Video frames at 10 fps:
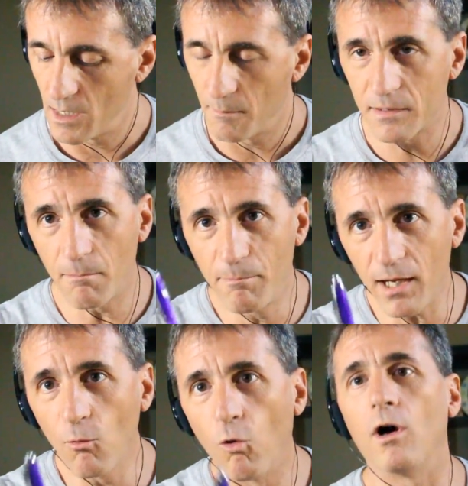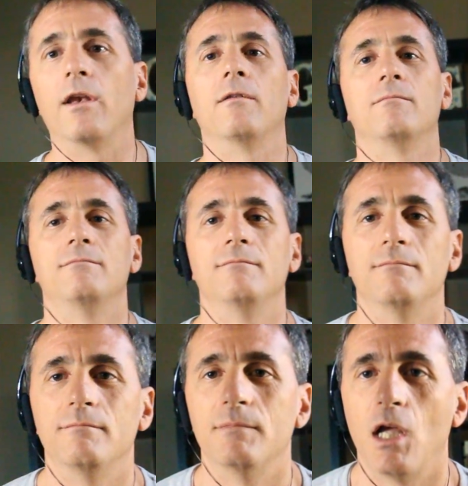But the big one
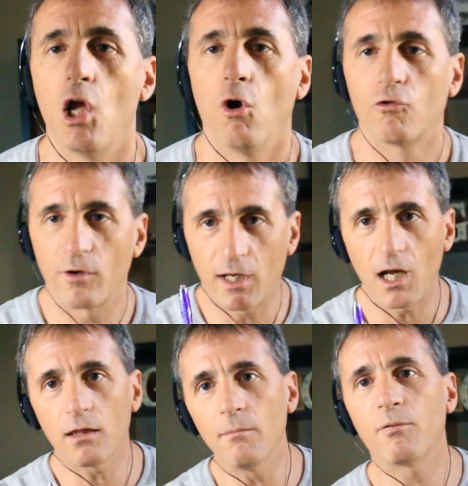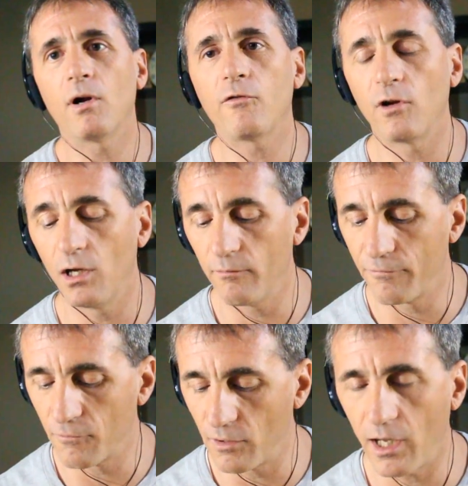was when I kept on pressing him
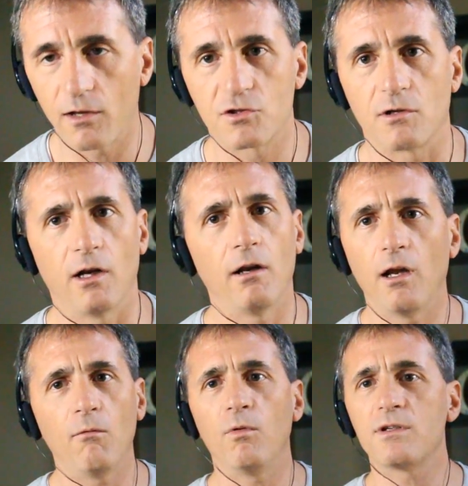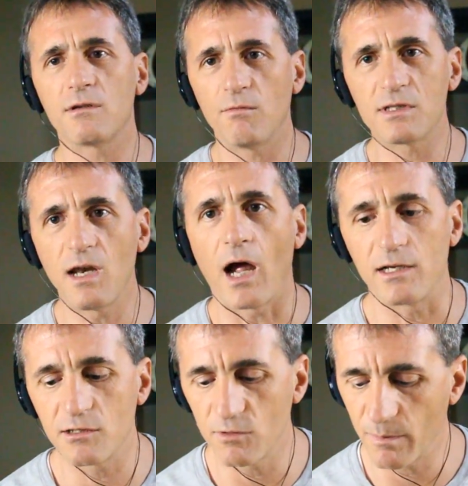for an answer, and it was
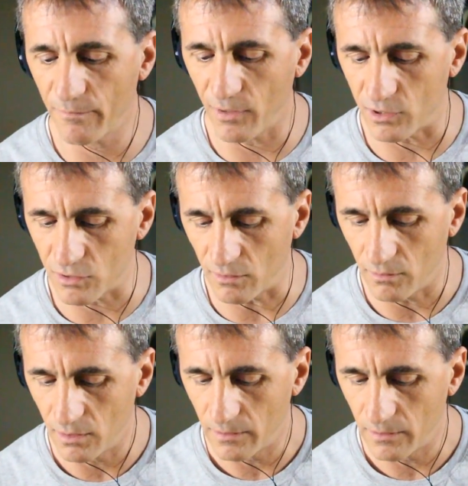nice, it was professional.